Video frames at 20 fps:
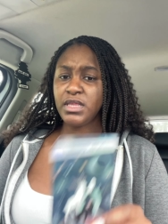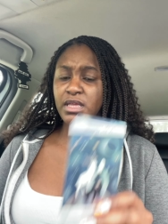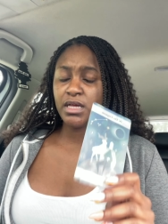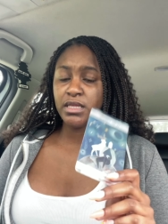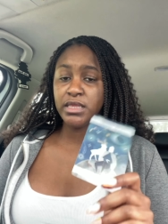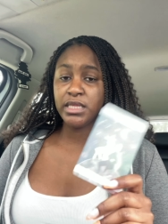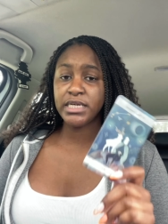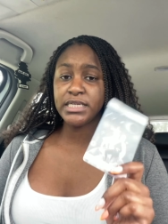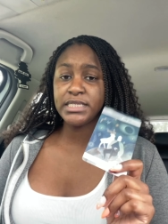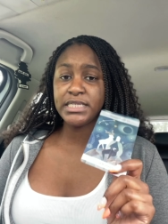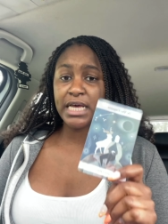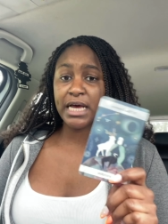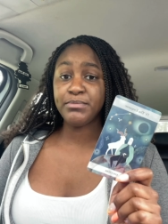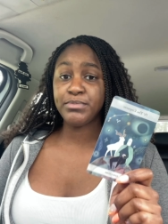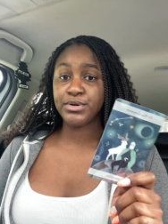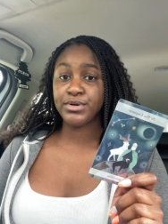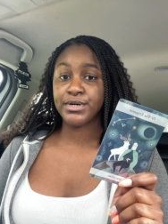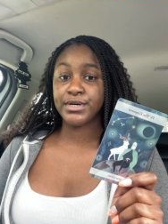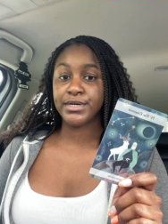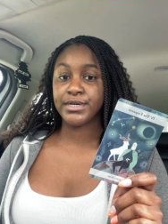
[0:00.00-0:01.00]
this
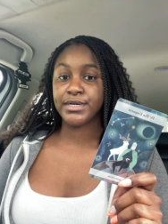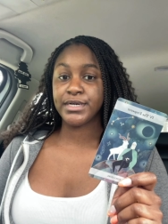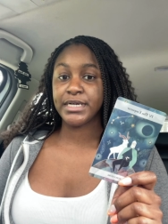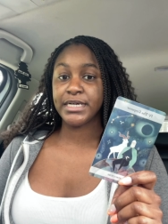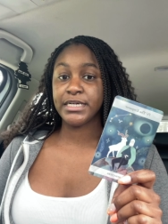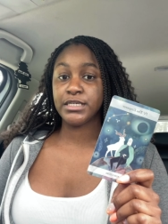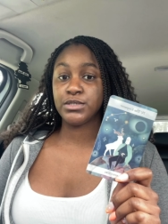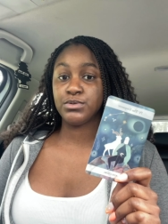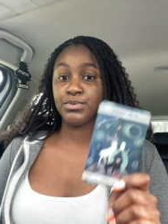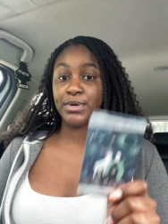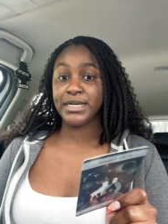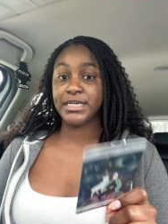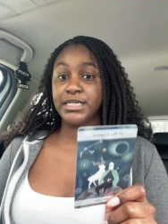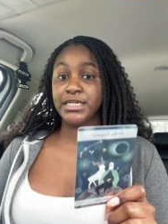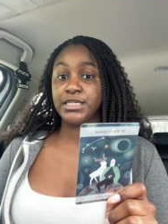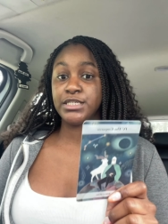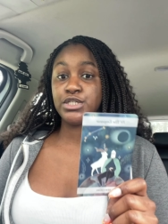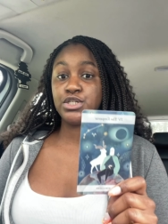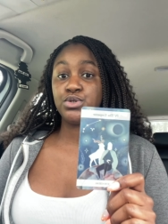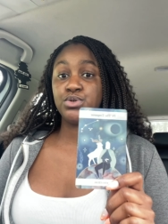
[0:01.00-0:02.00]
emperor is
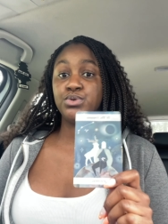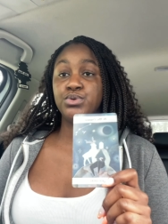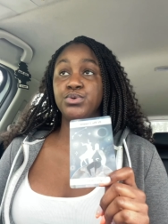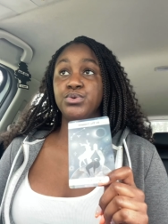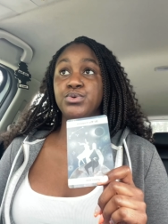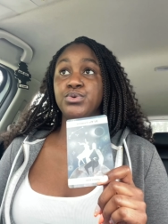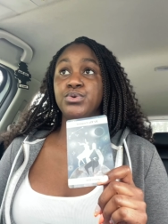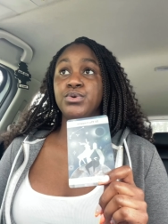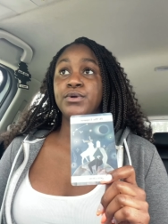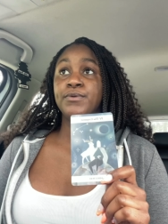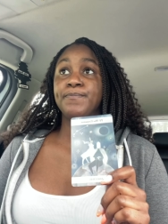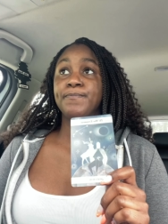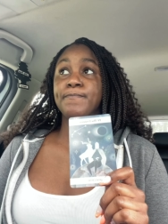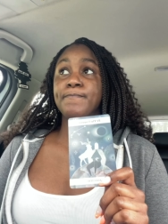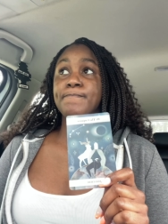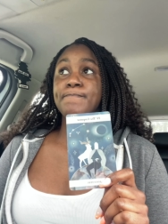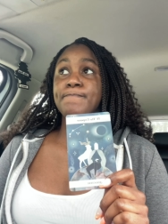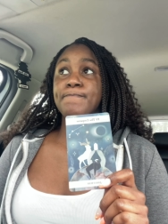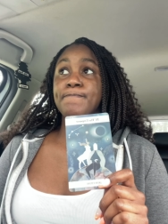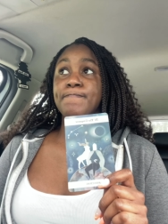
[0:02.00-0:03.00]
ready to
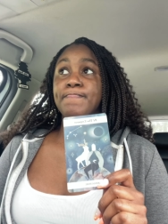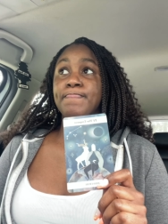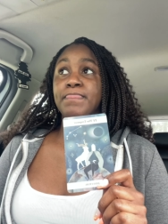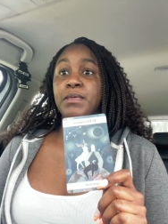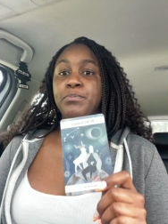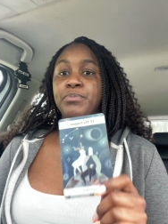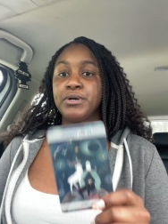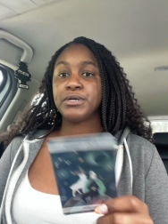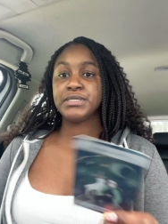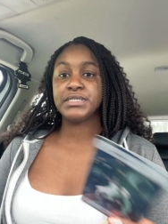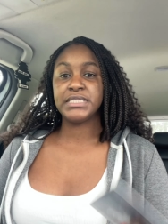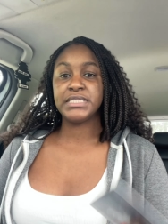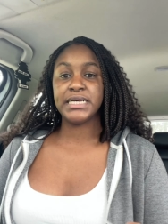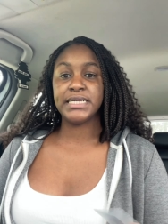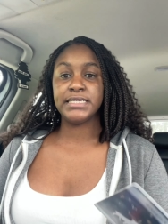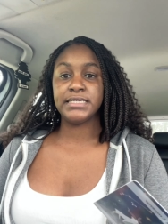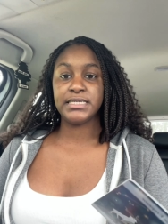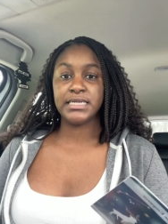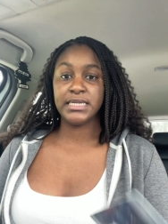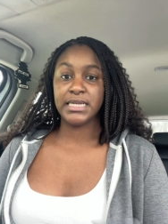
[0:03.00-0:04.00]

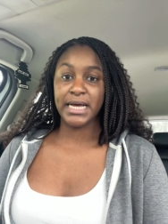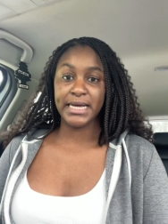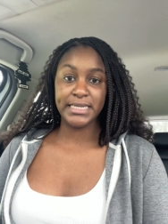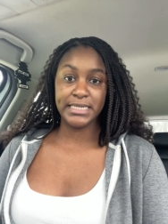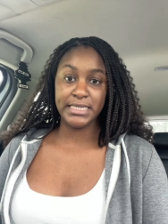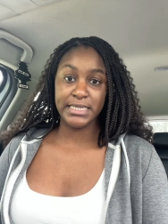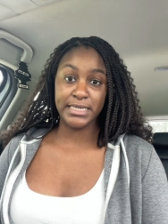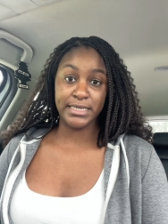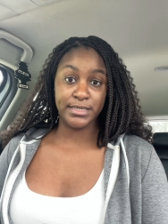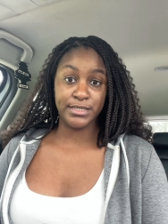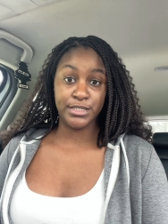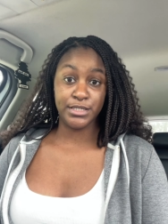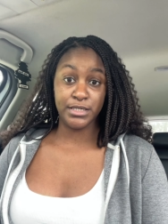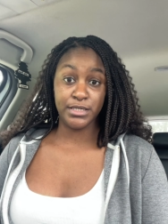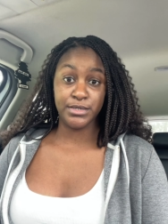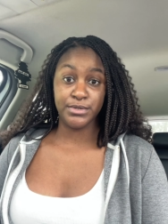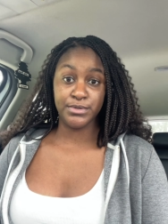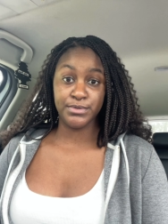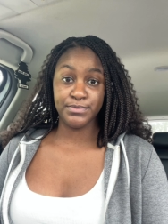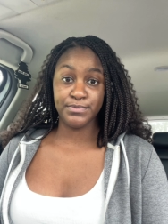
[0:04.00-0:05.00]
present an idea to
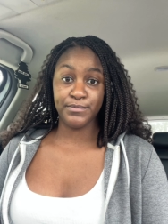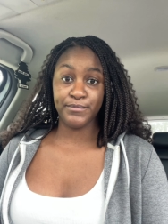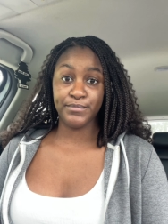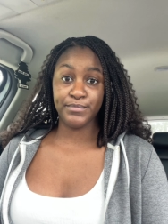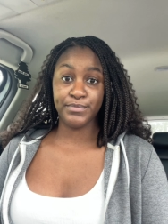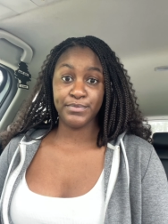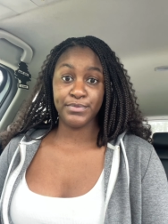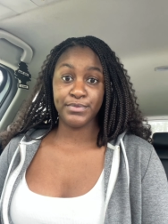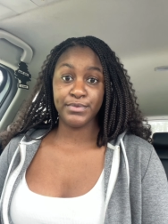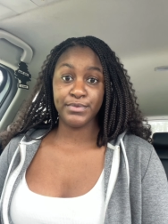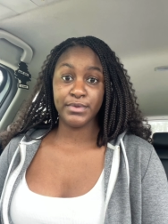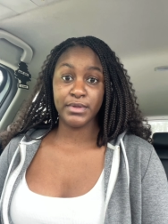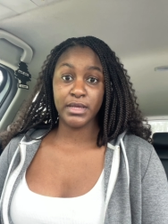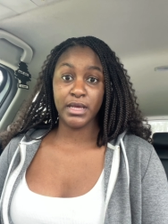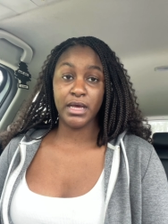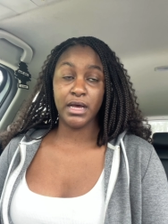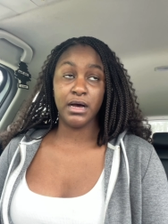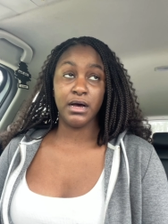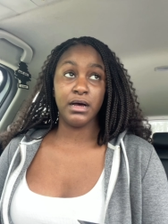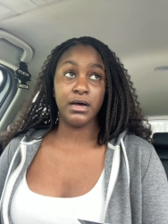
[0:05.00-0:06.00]
you
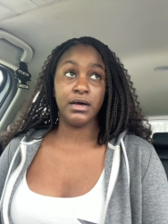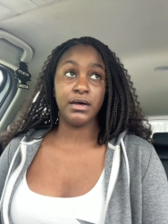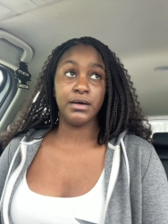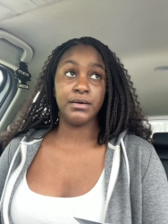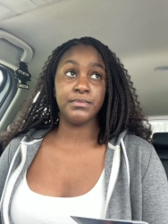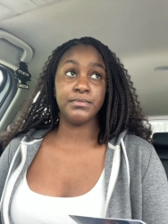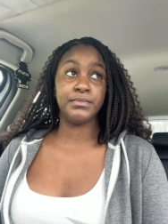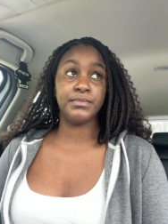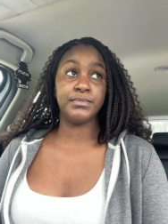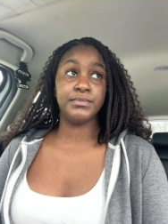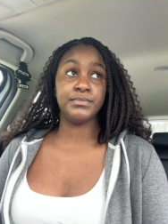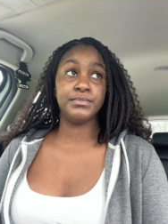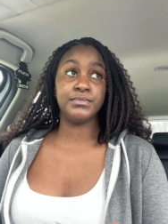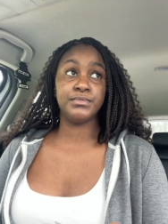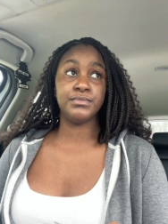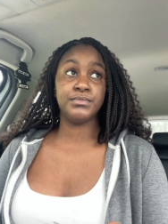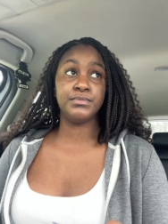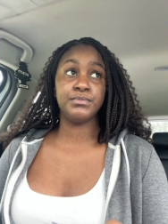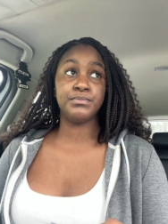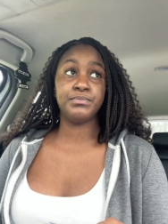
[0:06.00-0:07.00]
um
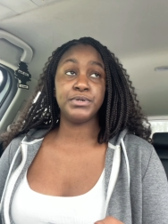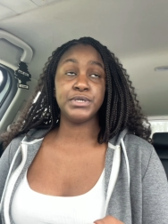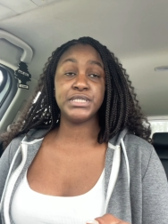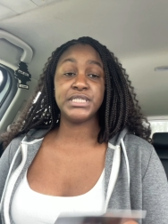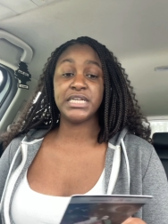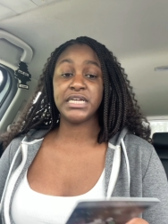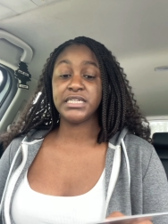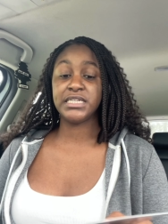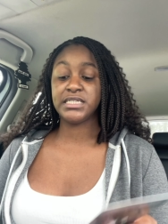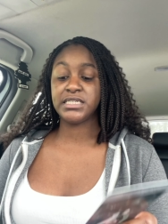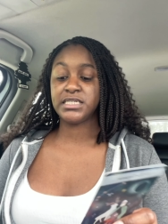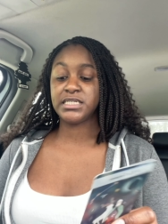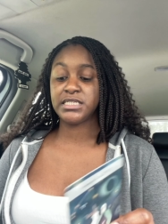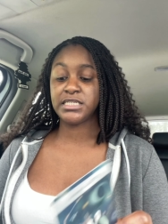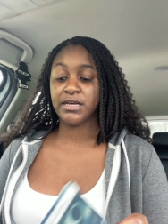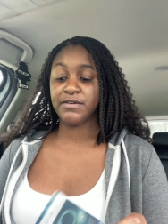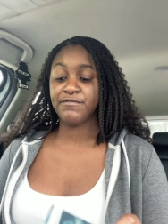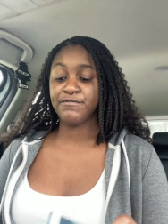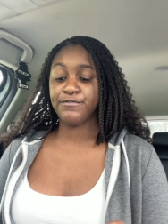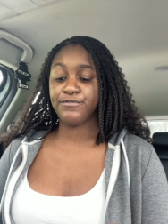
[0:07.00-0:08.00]
present
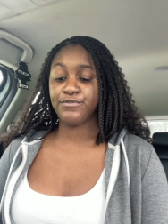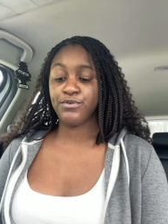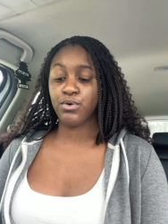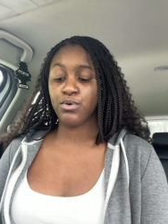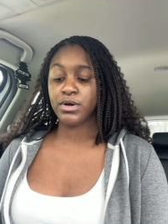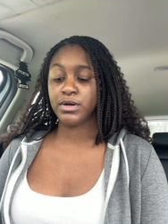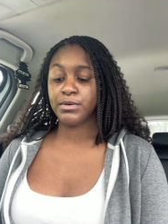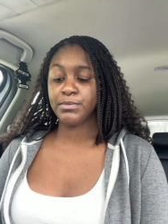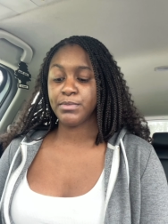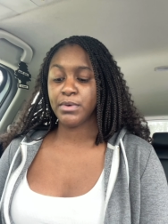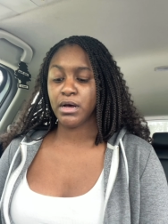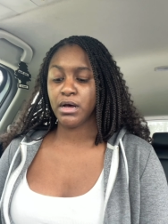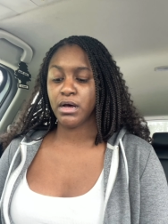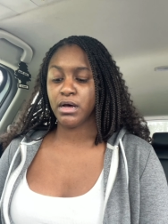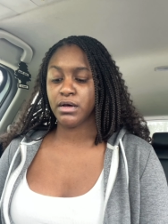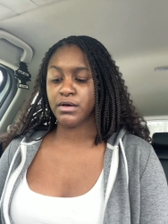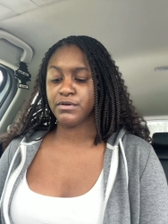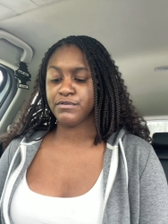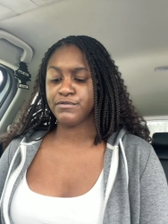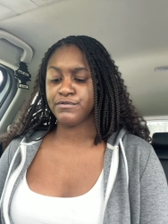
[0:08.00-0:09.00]
some form
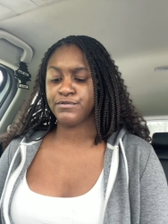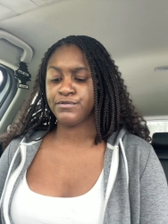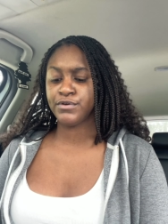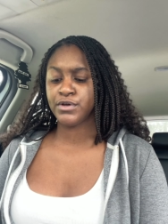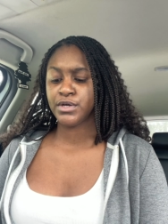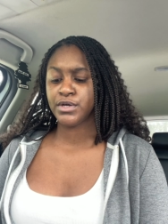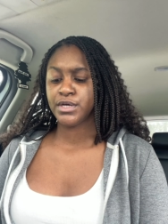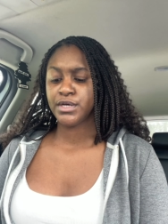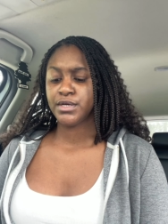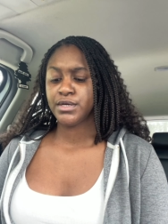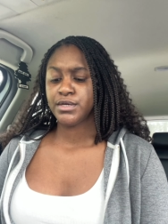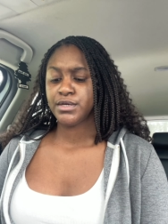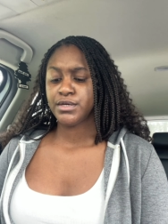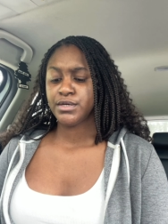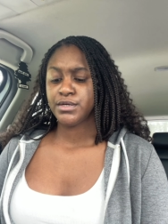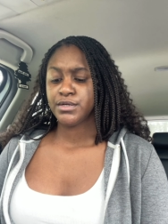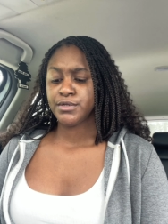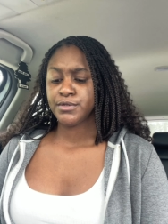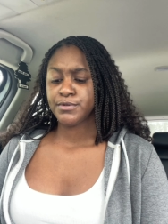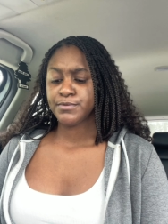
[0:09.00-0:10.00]
of
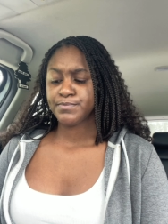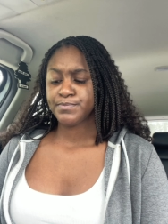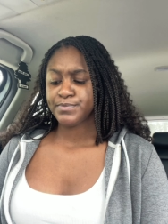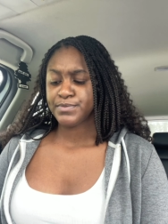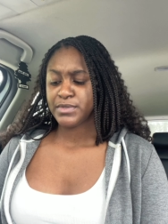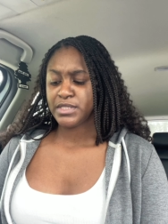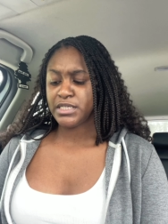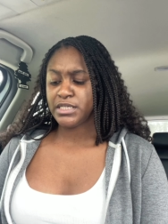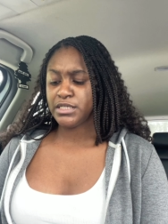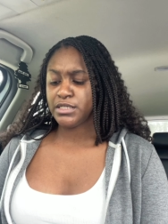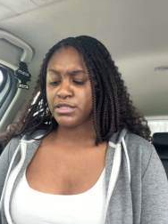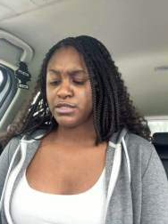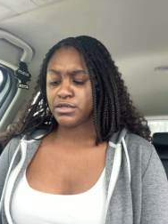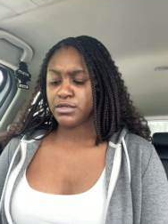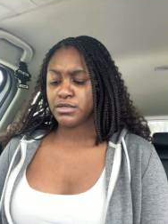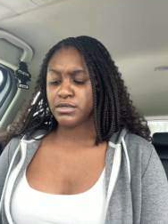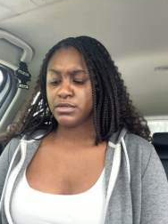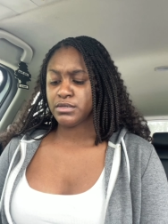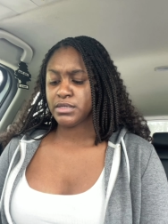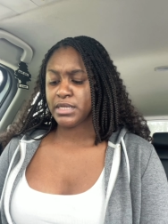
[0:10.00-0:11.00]

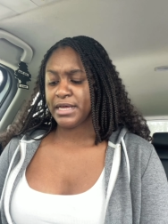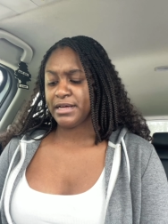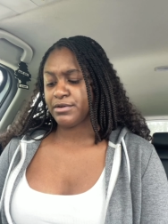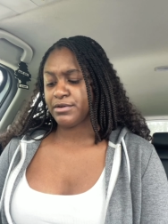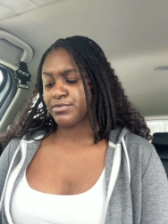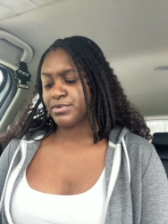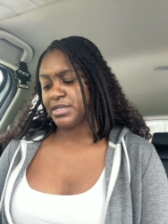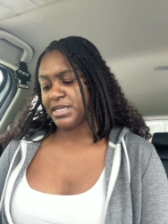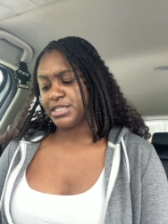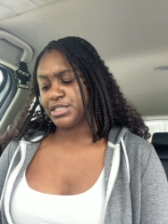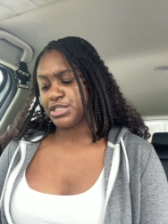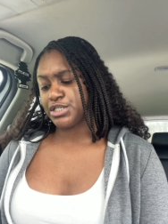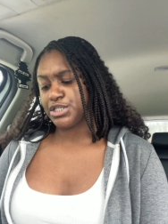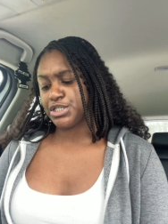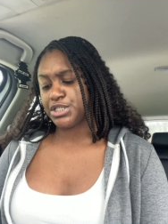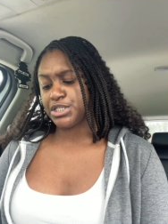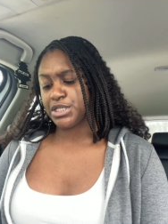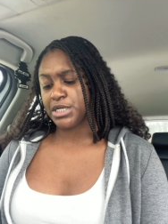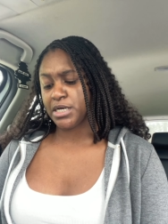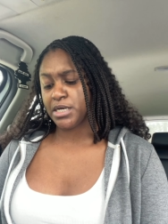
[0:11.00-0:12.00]
either like
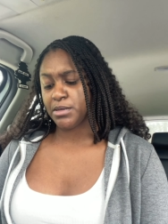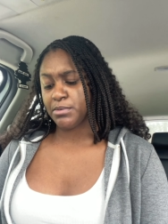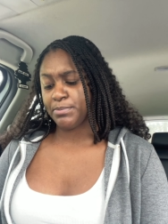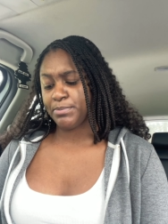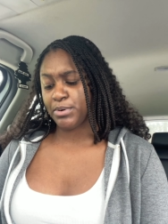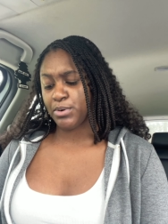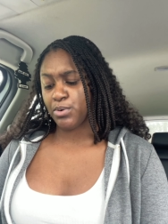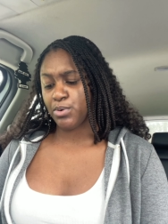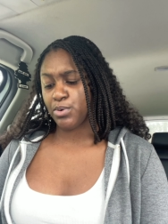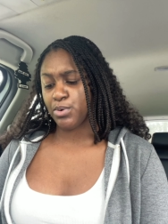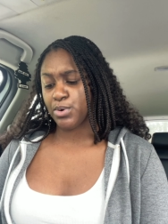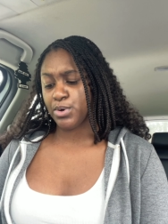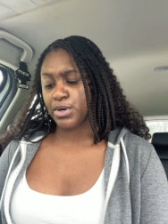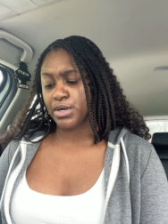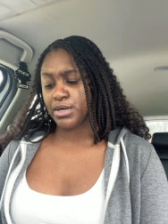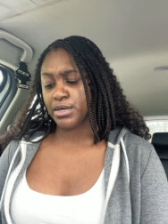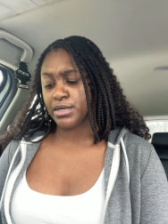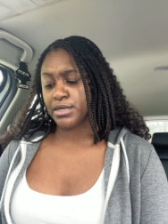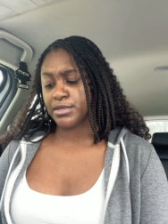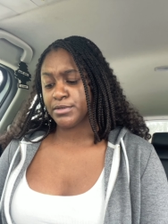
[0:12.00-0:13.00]
relationship
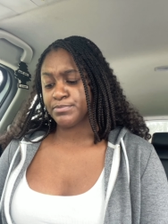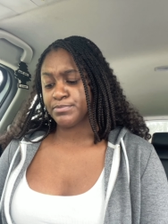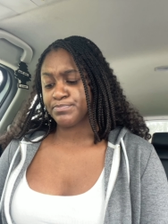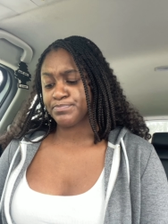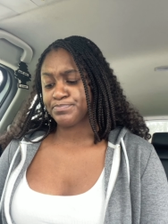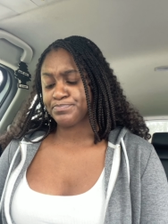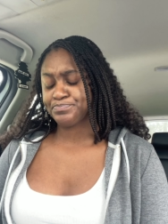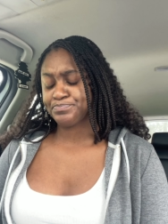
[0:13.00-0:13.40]
or